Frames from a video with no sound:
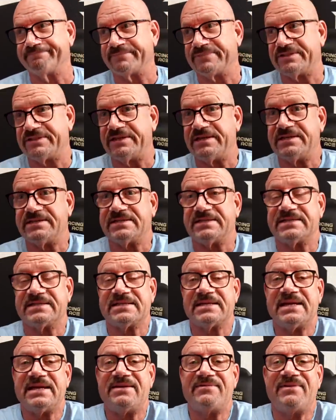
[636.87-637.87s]

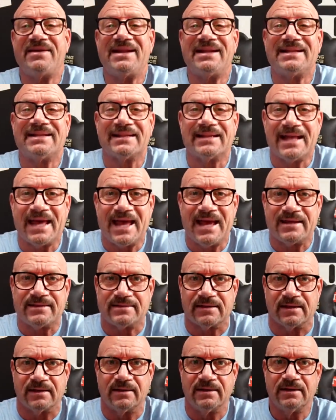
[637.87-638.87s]
Jesus, even
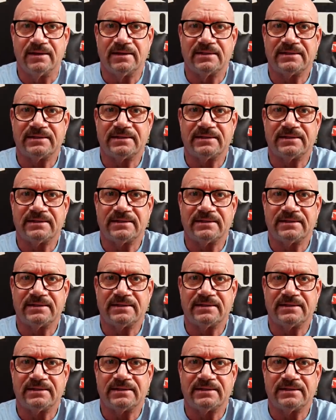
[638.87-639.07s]
Atlanta,